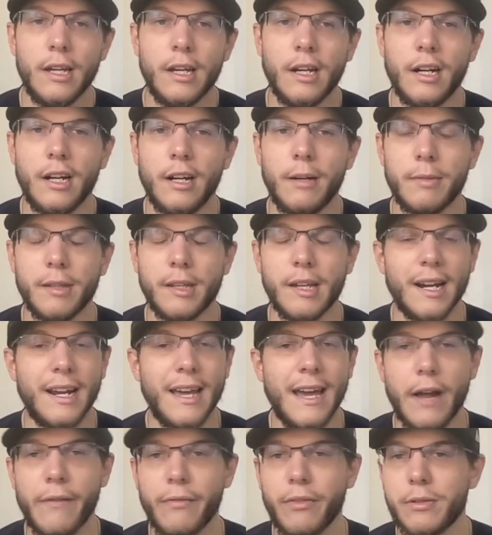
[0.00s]
You got to
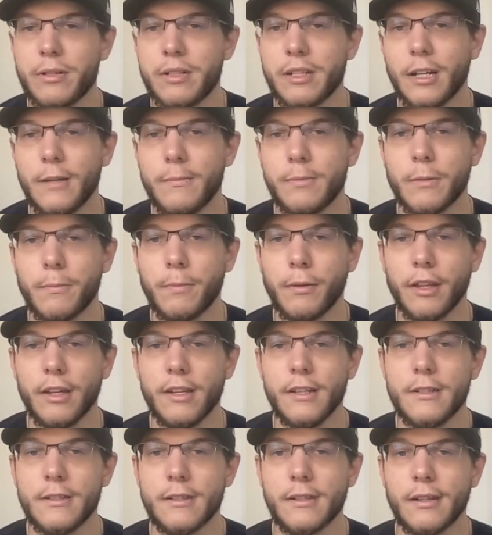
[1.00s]
have those types of
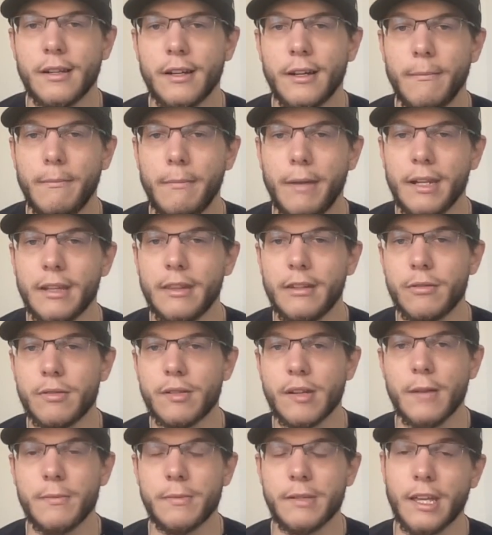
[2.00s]
plays made in those
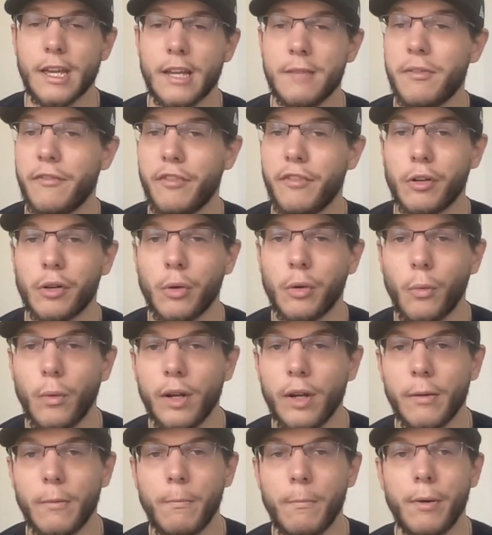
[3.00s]
types of games if you're going to
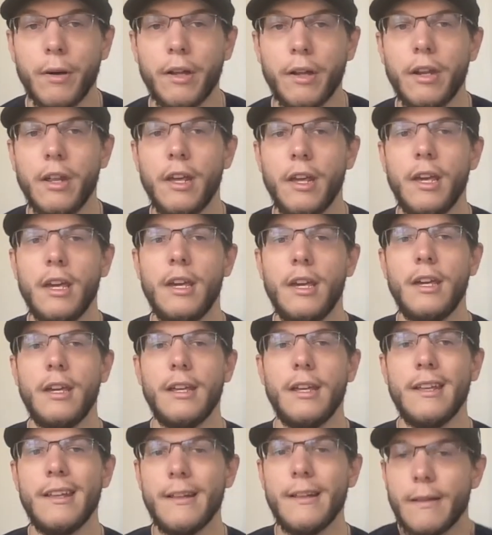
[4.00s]
win them. But
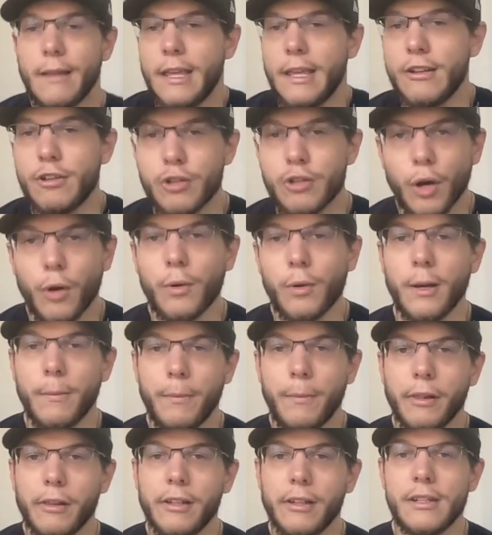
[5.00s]
he showed
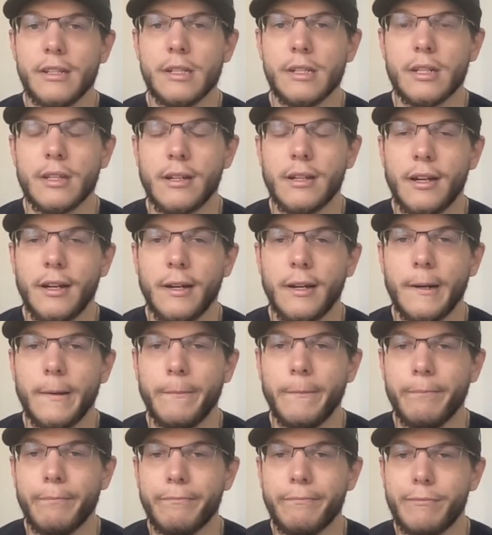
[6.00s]
up at least.
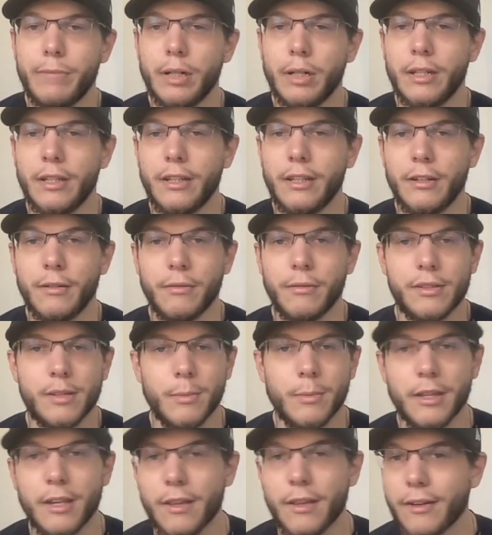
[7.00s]
But
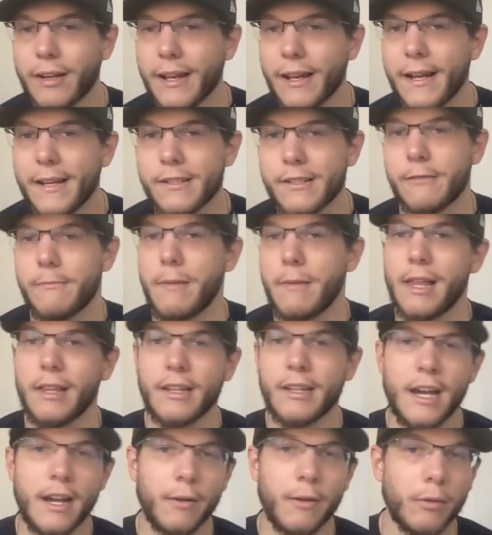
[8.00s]
some of the other guys like
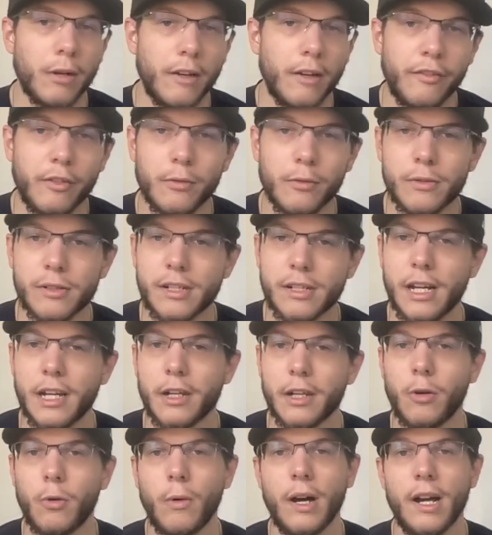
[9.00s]
Malachi Ruffin was
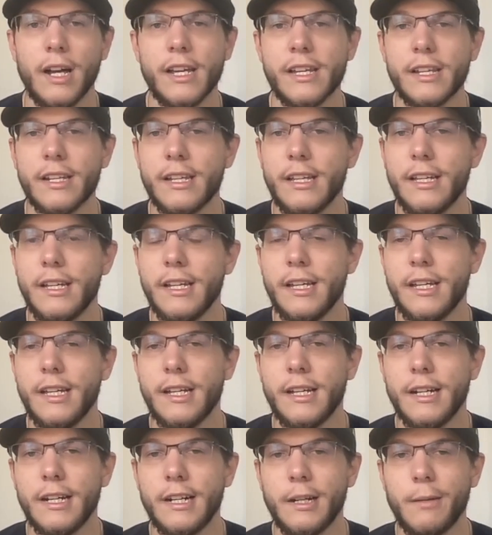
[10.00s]
kind of quiet.
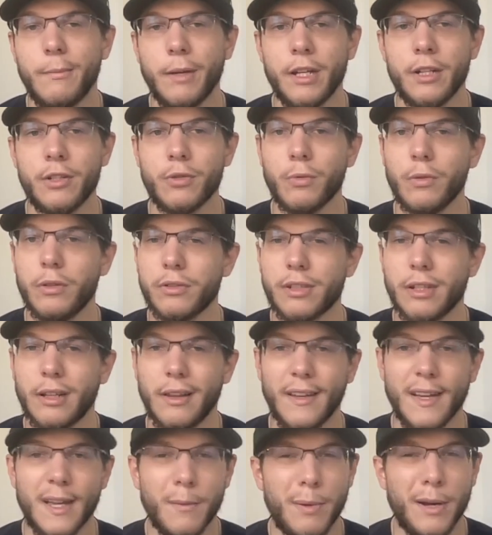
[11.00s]
Andrew Wilson
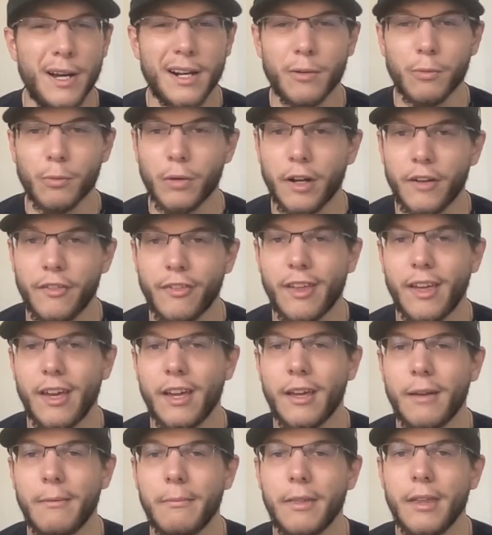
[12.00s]
Lamp had a rough
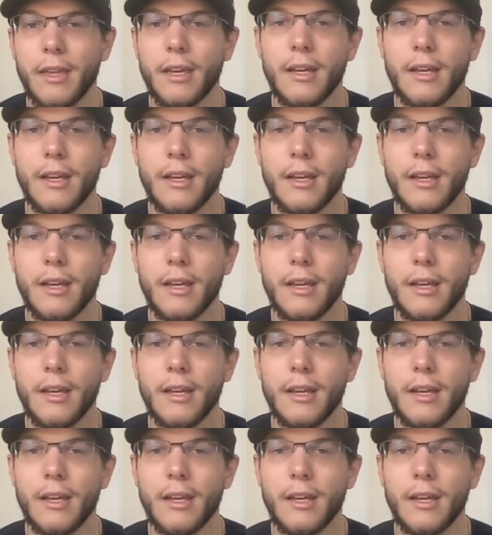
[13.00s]
game.